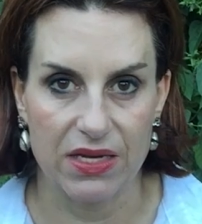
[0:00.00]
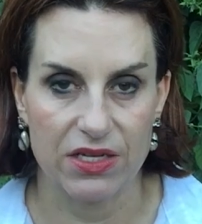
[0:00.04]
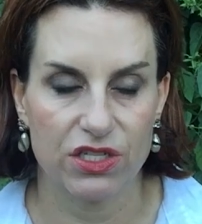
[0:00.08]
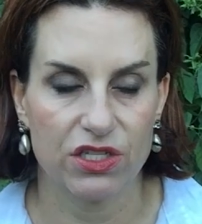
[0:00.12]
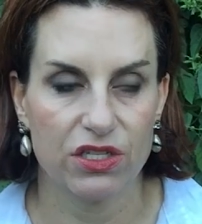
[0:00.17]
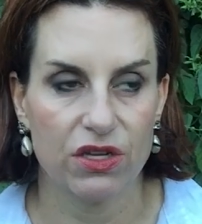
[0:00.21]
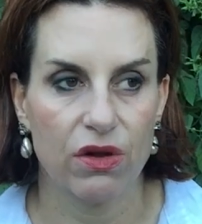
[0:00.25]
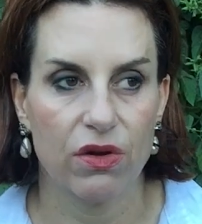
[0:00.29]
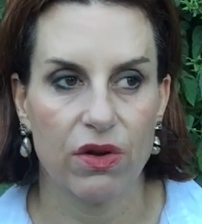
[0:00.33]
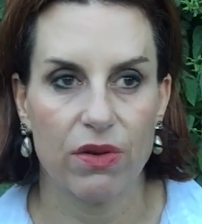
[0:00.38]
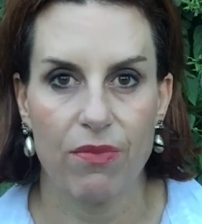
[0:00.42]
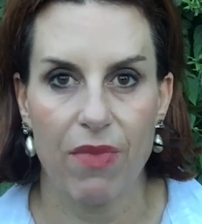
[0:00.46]

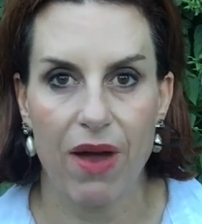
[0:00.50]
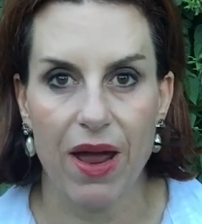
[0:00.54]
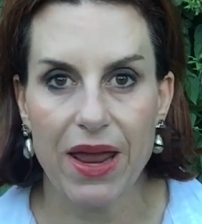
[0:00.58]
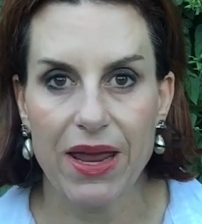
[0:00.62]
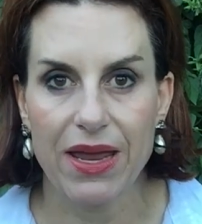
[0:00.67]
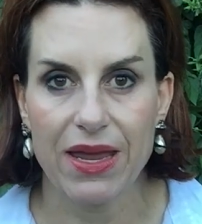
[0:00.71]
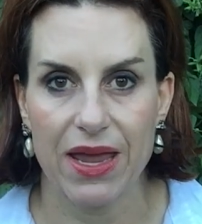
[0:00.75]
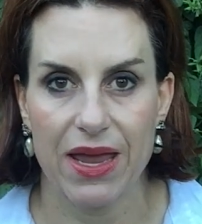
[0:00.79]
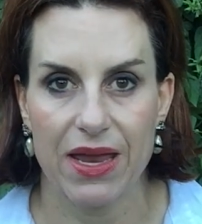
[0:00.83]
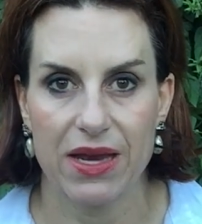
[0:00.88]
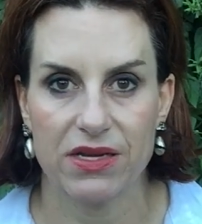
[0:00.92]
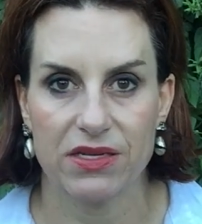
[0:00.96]
So in my
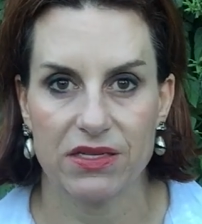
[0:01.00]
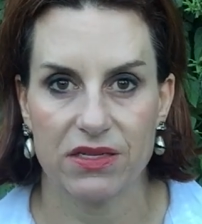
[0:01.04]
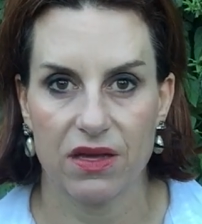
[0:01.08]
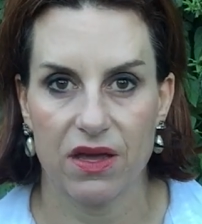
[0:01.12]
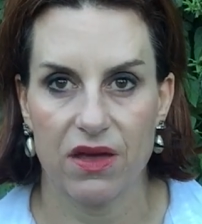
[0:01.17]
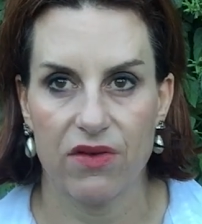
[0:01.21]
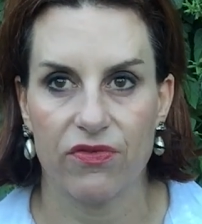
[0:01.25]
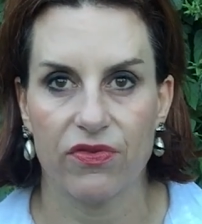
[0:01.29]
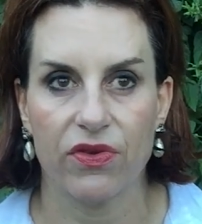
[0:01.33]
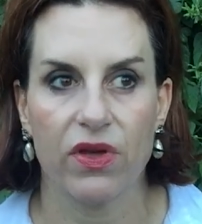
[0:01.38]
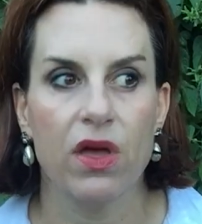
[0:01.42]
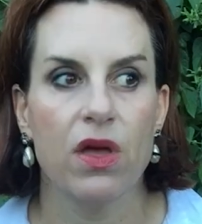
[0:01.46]
case
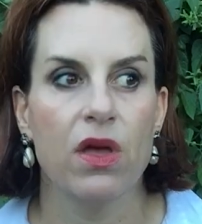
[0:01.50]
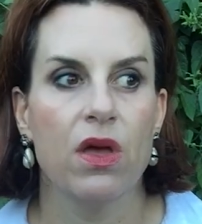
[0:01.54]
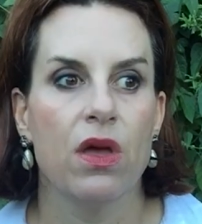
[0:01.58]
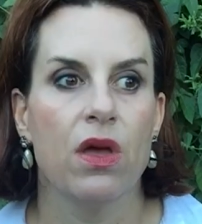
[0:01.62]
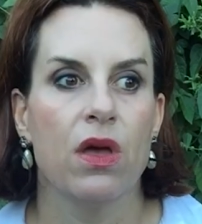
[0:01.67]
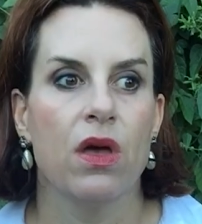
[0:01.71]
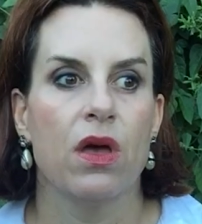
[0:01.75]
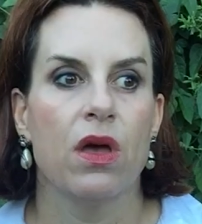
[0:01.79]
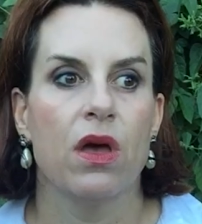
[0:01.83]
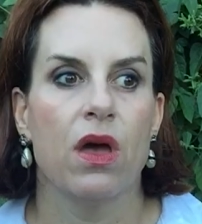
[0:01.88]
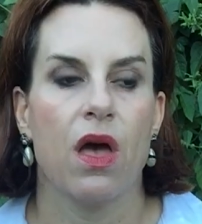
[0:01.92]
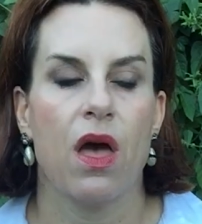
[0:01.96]
of
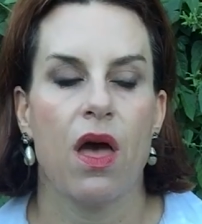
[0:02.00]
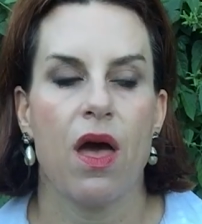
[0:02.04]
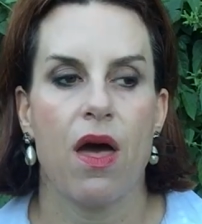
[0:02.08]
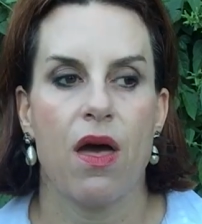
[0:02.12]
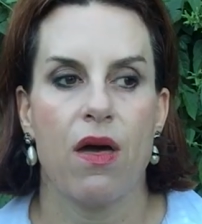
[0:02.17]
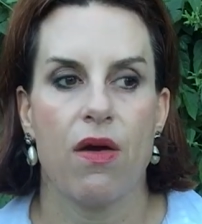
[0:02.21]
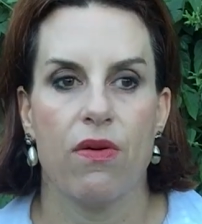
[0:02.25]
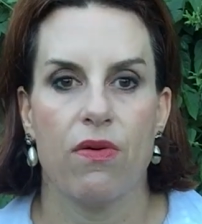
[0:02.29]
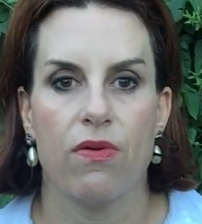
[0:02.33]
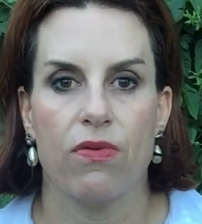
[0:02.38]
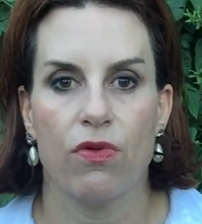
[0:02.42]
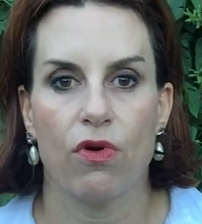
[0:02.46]

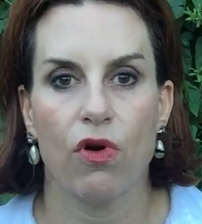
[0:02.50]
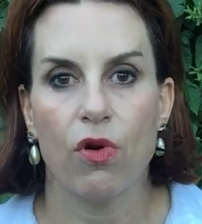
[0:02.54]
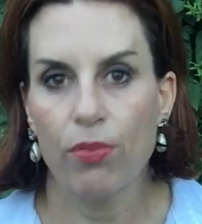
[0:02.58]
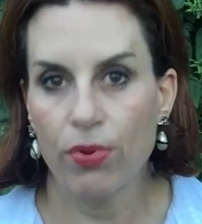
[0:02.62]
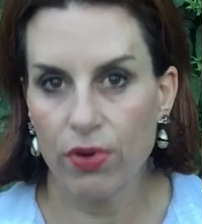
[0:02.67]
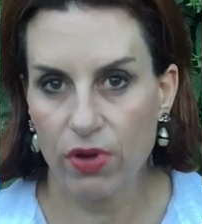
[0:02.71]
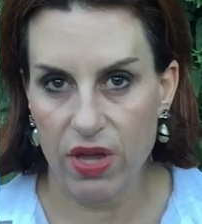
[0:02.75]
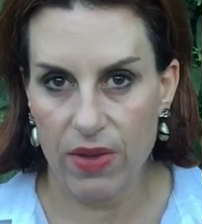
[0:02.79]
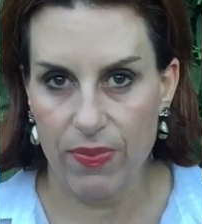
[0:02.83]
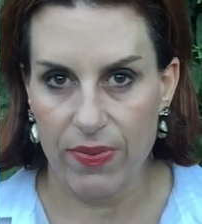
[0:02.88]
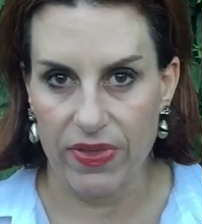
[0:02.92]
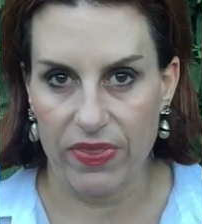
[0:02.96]
the whole
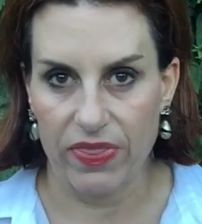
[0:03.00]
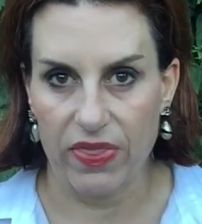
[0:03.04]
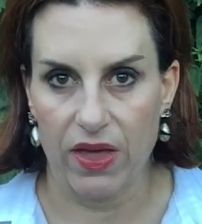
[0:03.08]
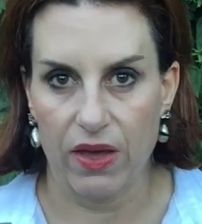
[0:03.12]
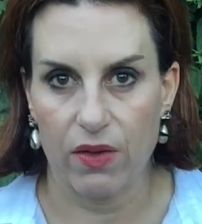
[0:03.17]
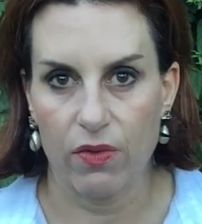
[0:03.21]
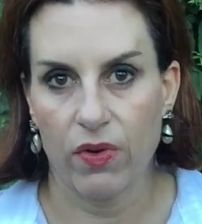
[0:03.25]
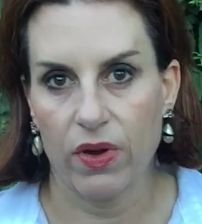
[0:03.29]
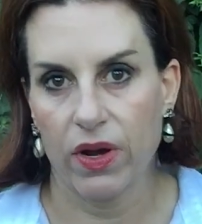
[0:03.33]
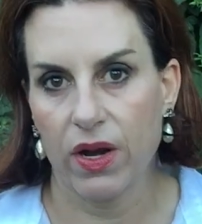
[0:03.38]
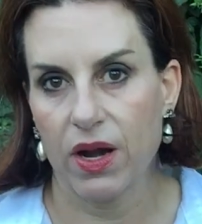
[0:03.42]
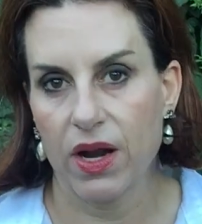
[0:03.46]
bookkeeping thing,
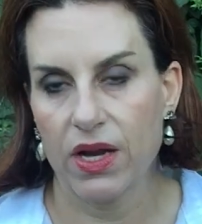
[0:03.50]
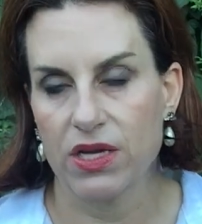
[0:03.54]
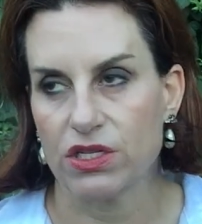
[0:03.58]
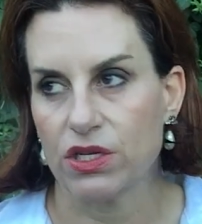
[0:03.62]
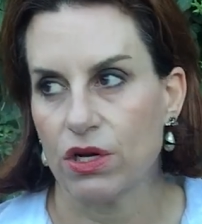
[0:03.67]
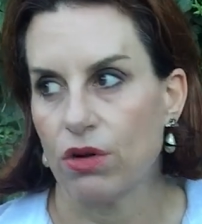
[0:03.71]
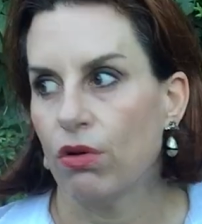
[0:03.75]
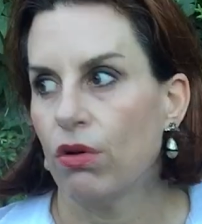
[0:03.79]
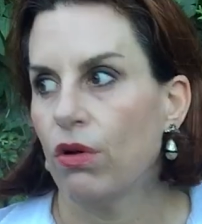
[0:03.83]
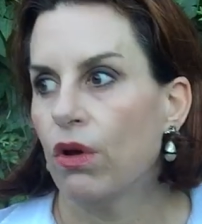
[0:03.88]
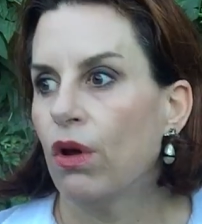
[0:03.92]
what did I do?